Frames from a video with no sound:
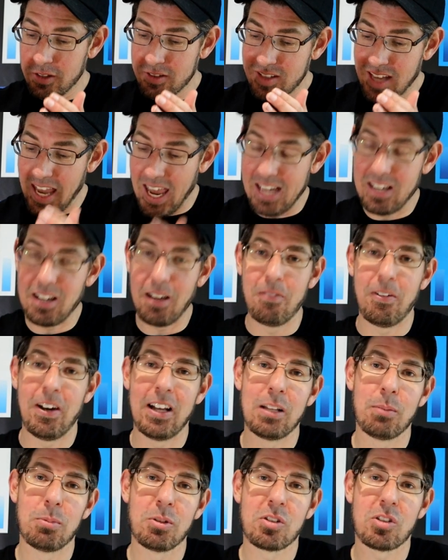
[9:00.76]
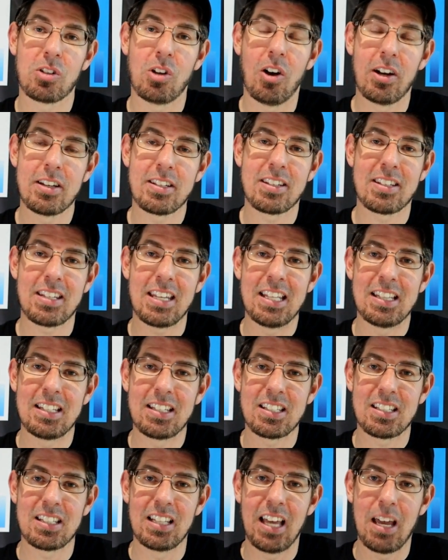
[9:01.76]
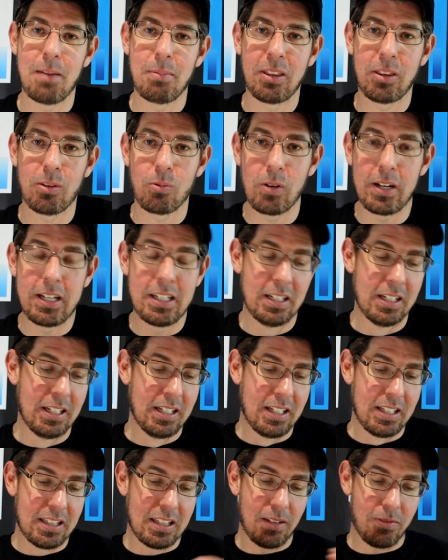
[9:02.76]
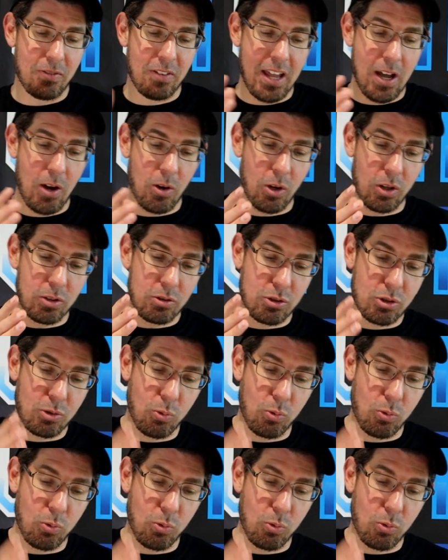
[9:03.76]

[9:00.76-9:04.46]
10 available sizes in the Slammer 3, they've now got